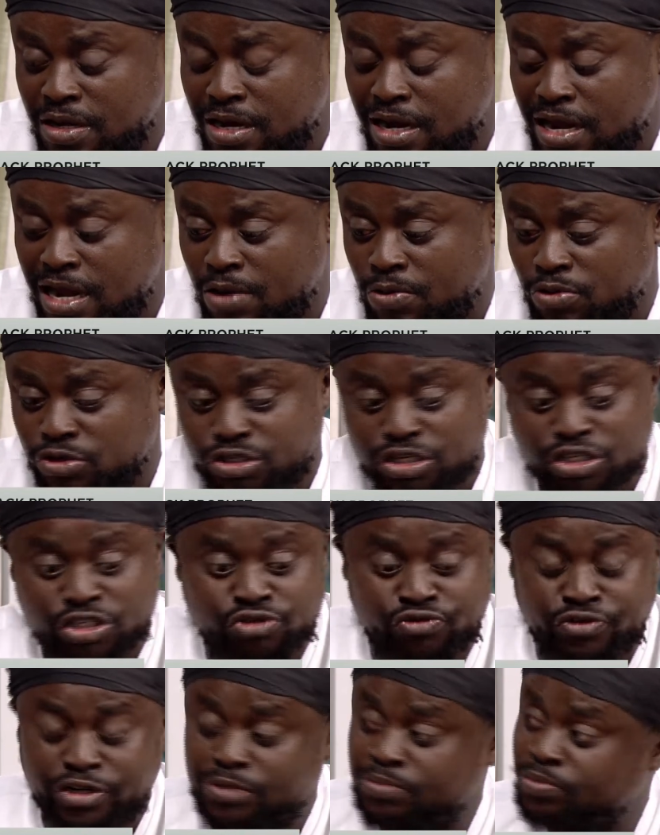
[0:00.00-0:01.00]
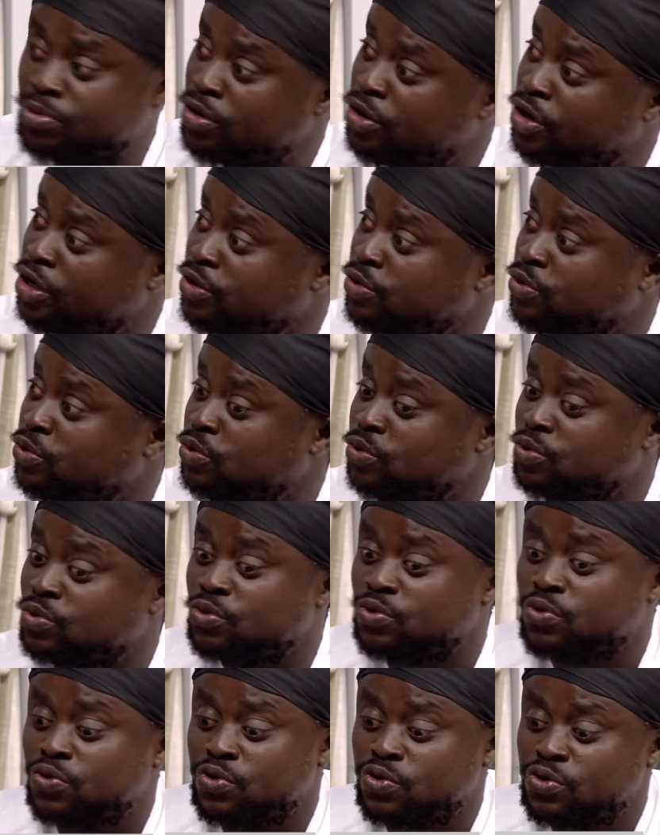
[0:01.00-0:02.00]
I was a street boy
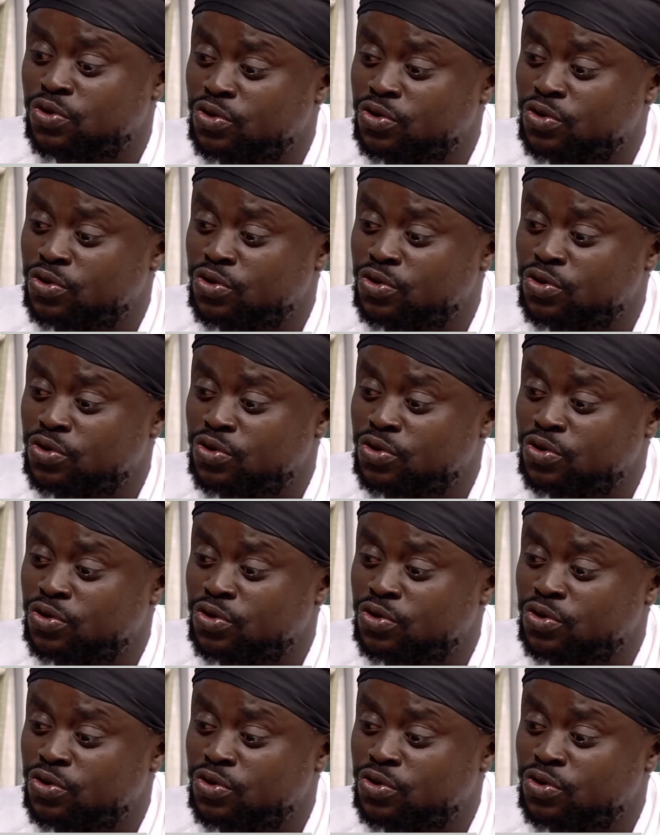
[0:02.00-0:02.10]
who